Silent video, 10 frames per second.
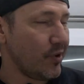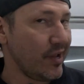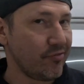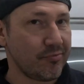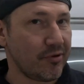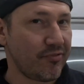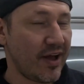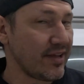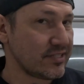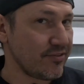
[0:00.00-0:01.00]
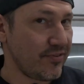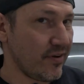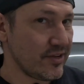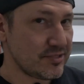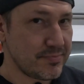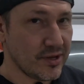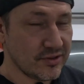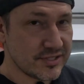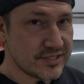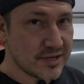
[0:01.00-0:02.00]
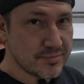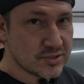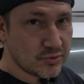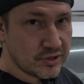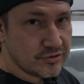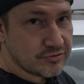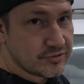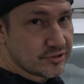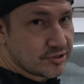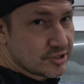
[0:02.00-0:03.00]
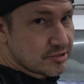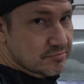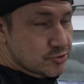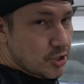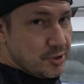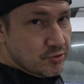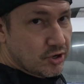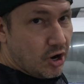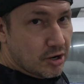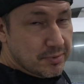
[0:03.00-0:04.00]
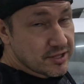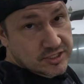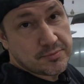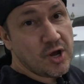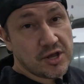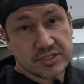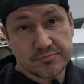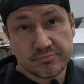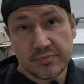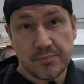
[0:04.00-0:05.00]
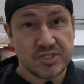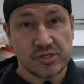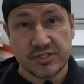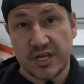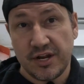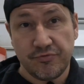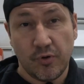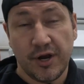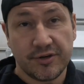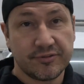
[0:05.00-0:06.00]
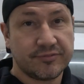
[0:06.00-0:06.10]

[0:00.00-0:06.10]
away from a Fast and the Furious build to some sort of tribute car, but it's gonna be awesome. I'm still excited for it.